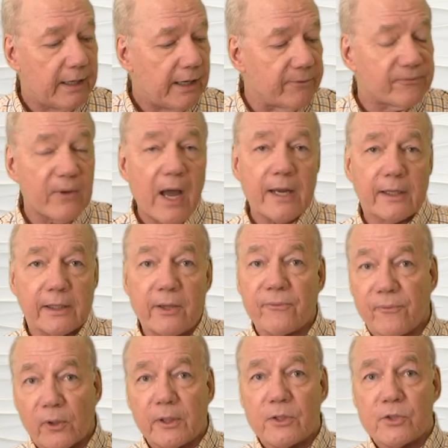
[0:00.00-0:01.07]
And finally, a
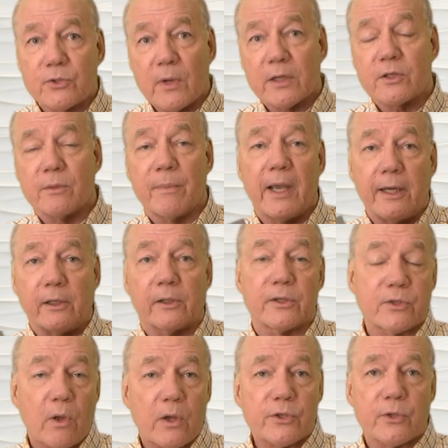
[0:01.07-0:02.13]
full instruction manual
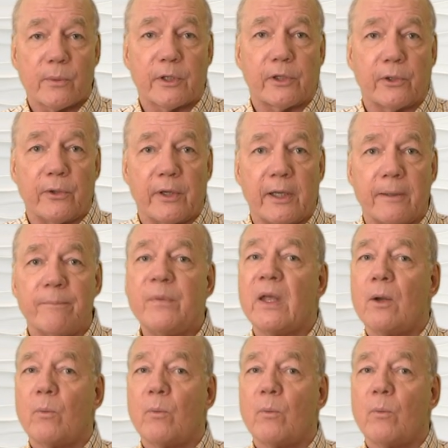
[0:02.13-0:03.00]
is also included,